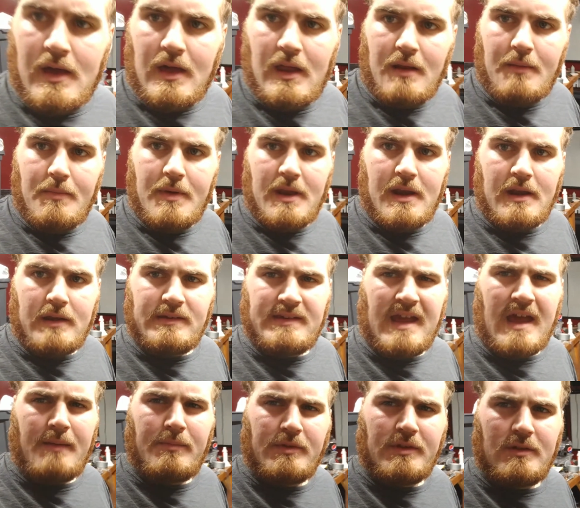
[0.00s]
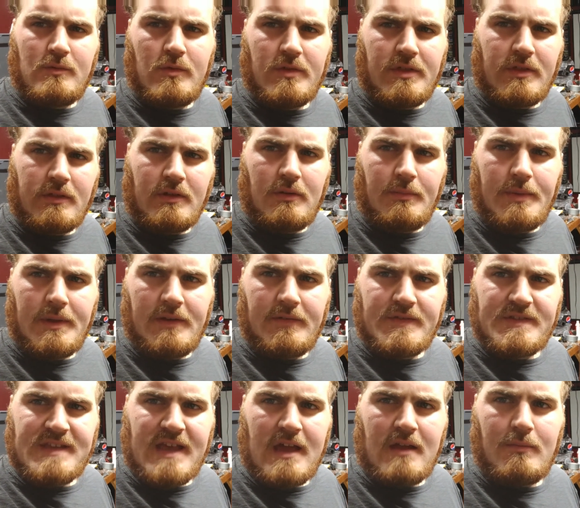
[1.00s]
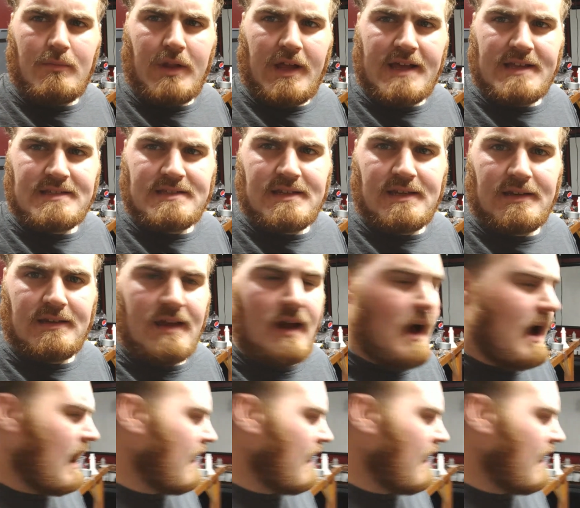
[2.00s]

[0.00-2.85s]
and I've been dabbling with a little bit of sandblasting. Now